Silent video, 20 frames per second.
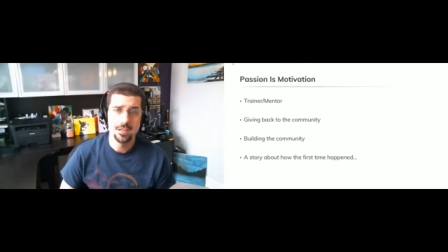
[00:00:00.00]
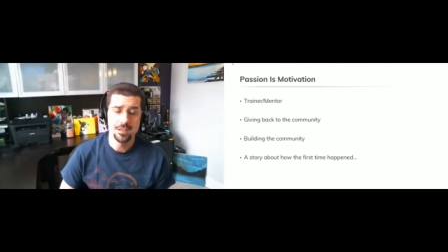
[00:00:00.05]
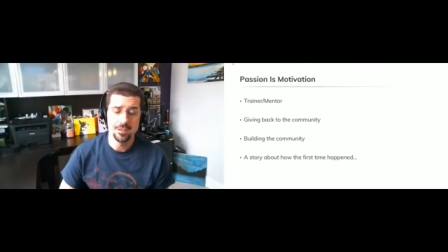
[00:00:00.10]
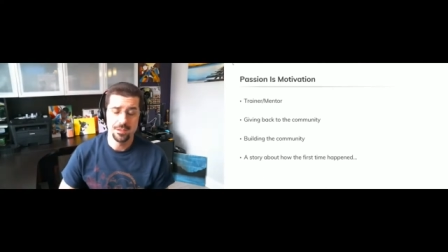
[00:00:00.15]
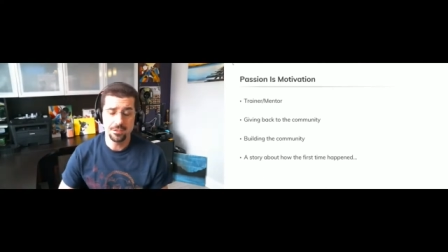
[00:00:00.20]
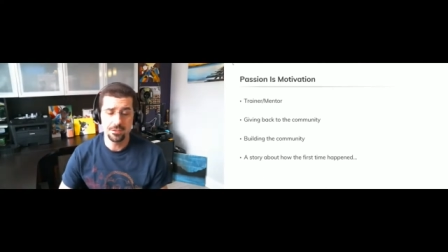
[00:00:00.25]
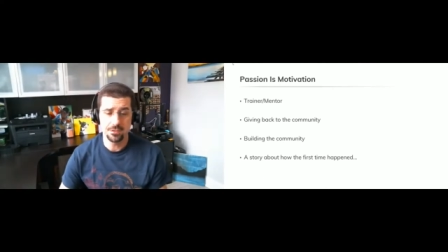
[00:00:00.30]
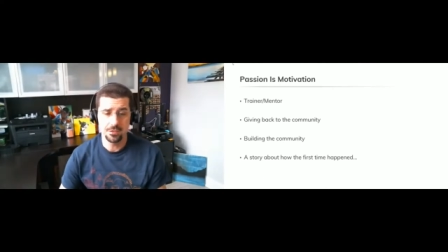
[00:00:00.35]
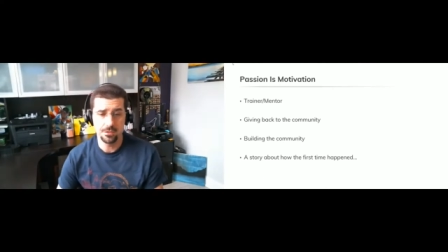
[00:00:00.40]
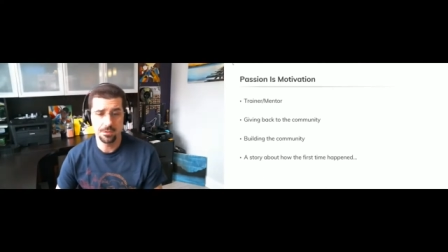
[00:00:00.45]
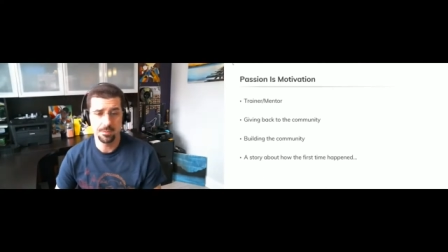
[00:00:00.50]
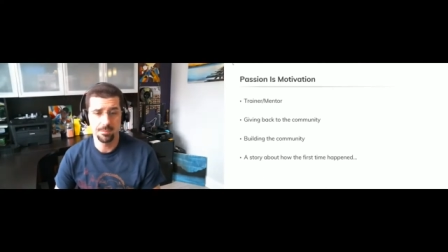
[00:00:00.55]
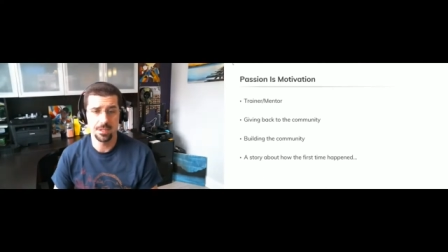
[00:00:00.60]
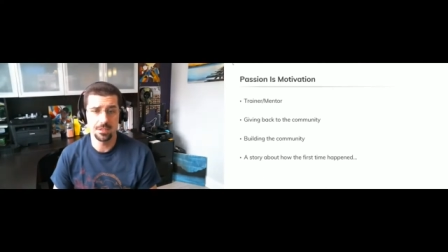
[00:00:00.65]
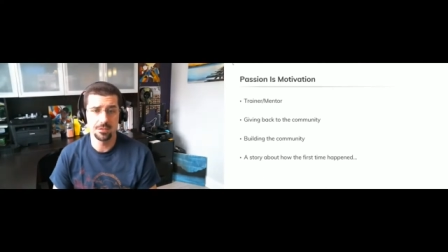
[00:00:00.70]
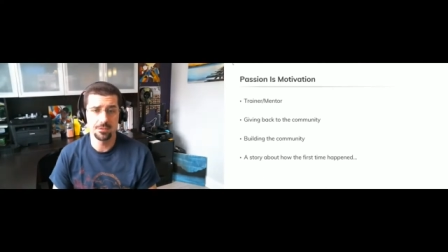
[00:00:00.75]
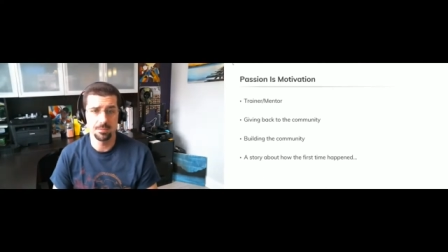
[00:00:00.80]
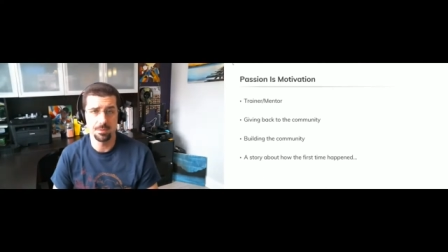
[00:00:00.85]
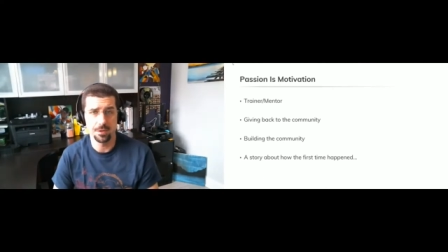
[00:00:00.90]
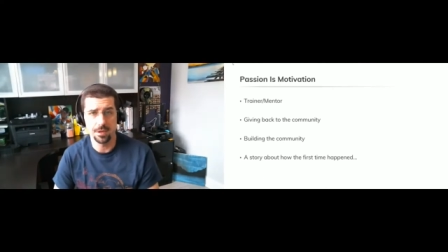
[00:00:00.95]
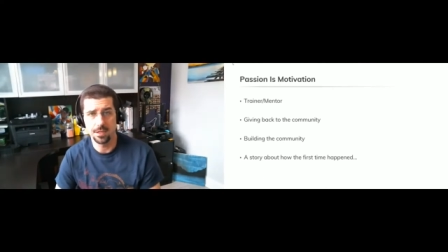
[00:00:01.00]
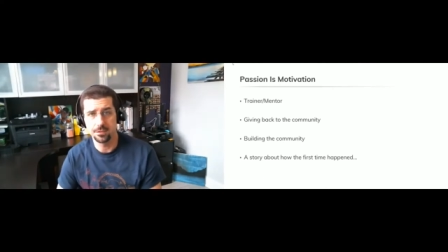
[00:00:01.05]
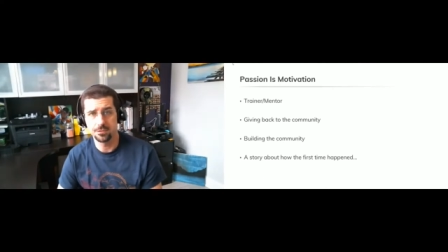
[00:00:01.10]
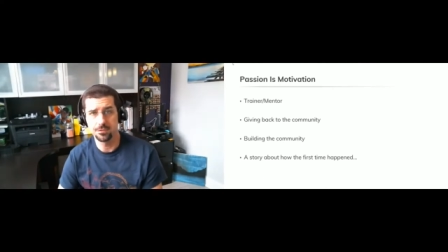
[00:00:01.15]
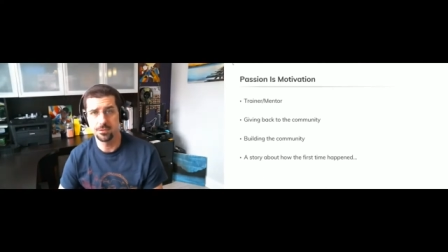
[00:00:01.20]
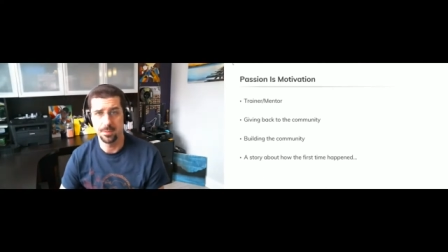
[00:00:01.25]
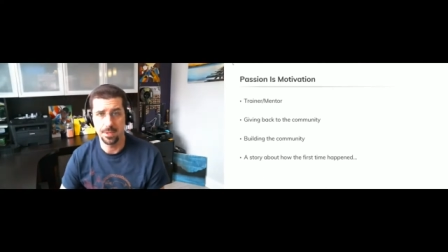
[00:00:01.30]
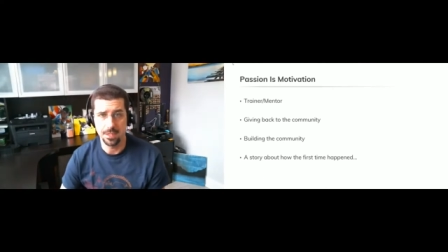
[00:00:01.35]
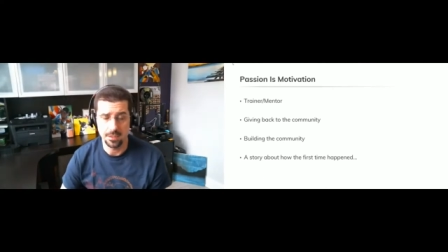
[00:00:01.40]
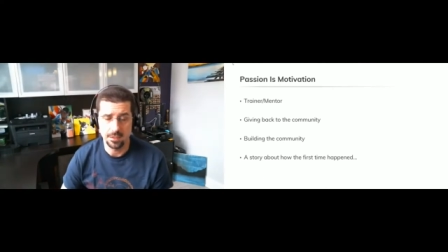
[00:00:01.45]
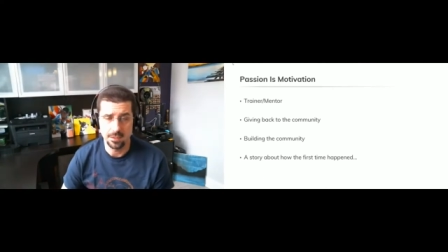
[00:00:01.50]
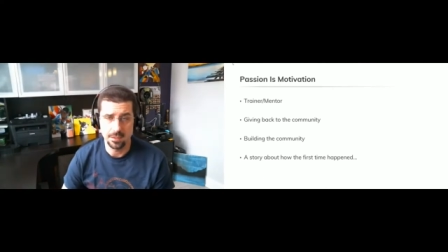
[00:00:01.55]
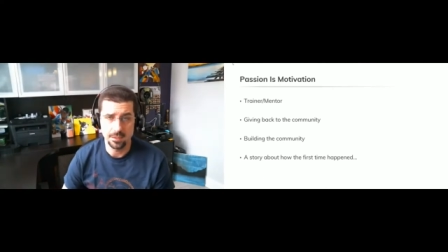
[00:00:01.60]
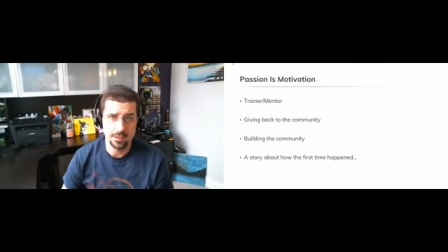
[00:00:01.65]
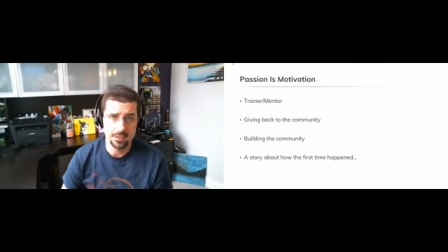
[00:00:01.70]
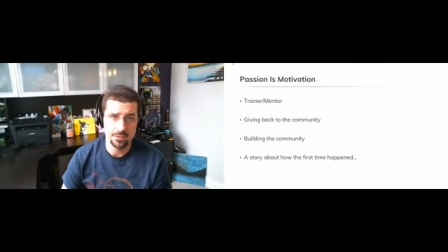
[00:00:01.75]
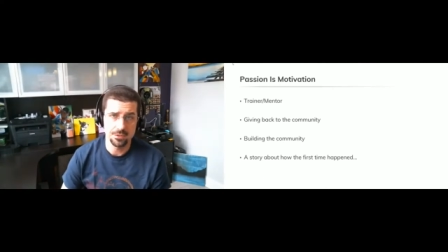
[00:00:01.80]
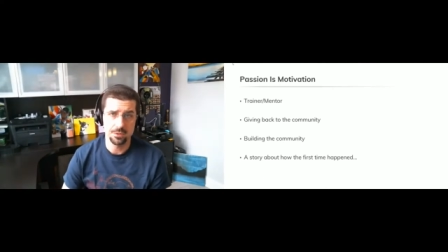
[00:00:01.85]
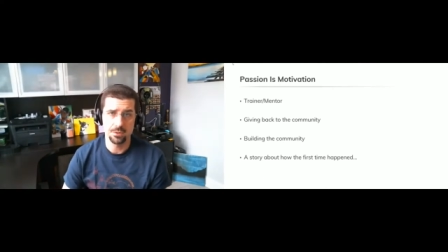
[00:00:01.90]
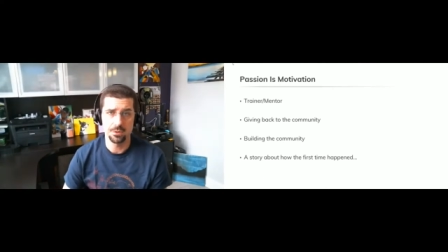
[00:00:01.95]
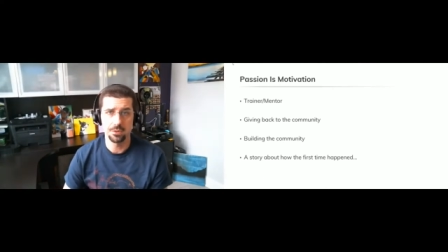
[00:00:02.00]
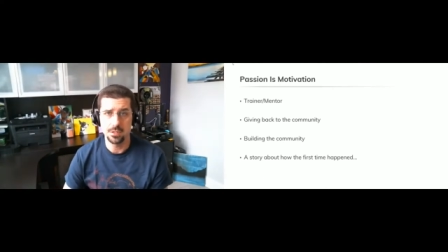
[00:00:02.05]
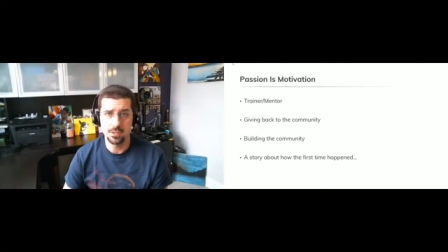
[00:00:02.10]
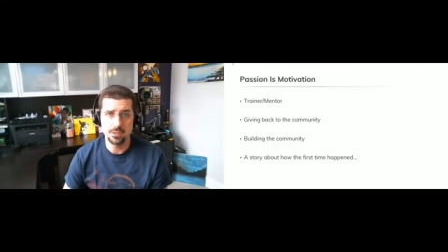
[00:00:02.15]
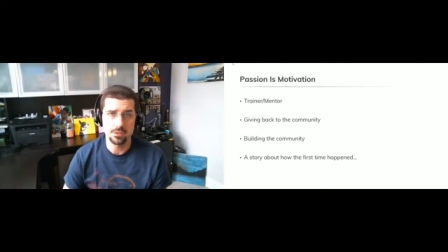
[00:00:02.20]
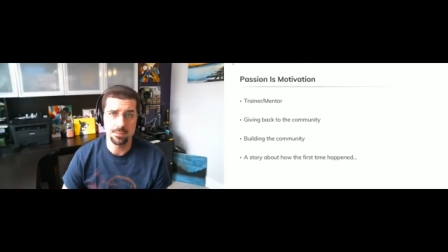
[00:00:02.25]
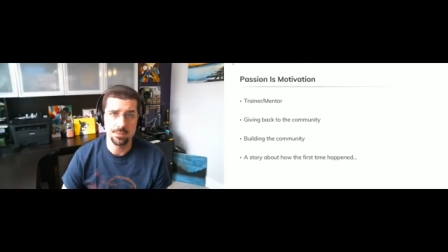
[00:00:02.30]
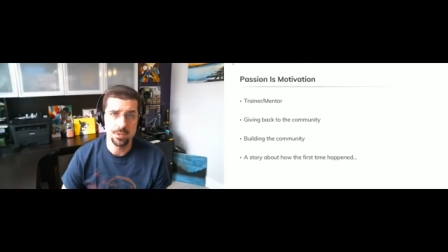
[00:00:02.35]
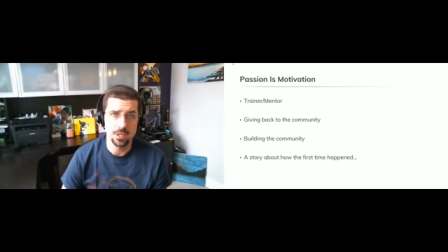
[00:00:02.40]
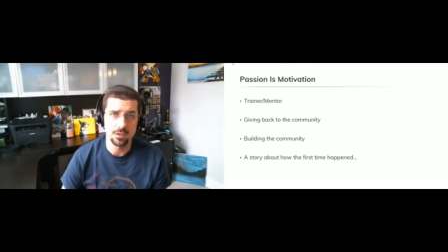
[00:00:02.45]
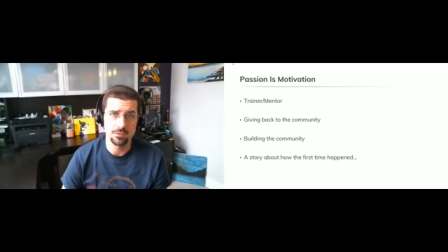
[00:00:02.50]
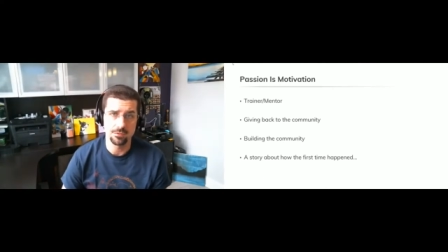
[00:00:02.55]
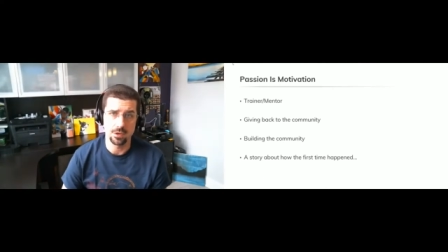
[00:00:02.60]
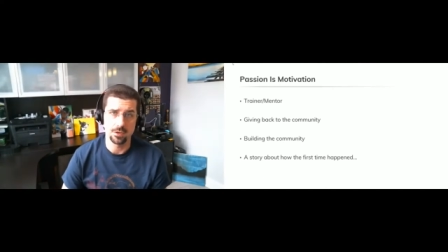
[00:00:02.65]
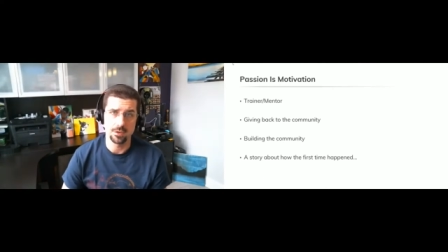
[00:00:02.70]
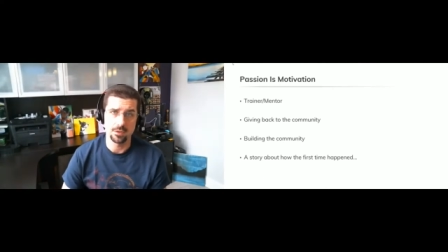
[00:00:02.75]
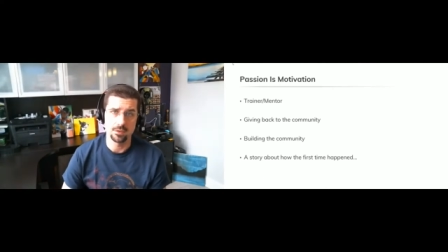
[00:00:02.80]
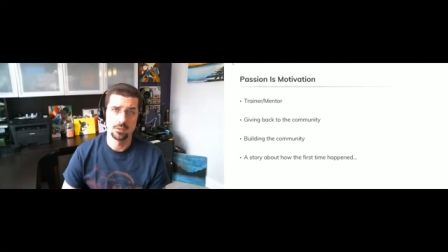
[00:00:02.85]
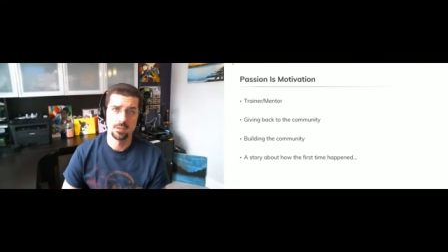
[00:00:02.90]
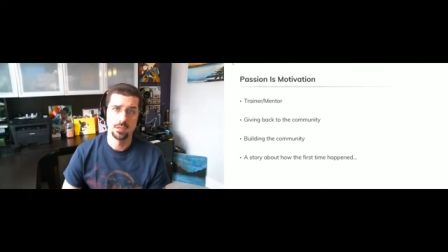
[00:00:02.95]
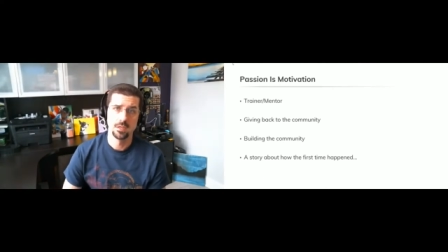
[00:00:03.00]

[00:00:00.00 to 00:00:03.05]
this is a big surprise for me. It, it totally took me off guard